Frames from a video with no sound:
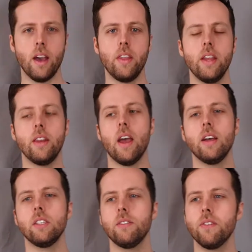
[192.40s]
And then
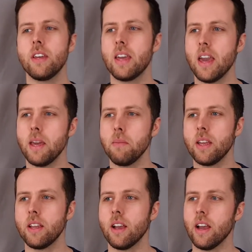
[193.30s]
as for
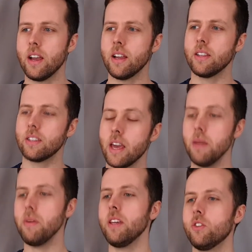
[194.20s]
gaming, and
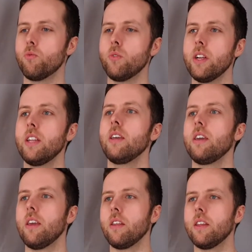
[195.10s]
gaming is
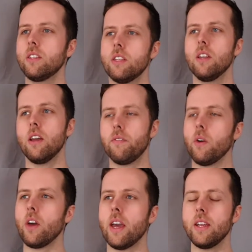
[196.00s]
really, that's the love it
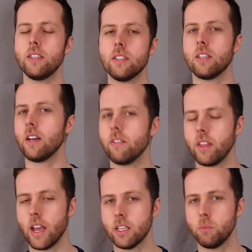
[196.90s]
or hate it side of
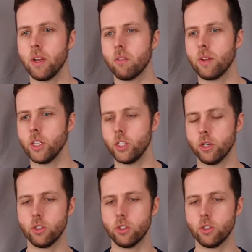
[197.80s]
the aspect ratio.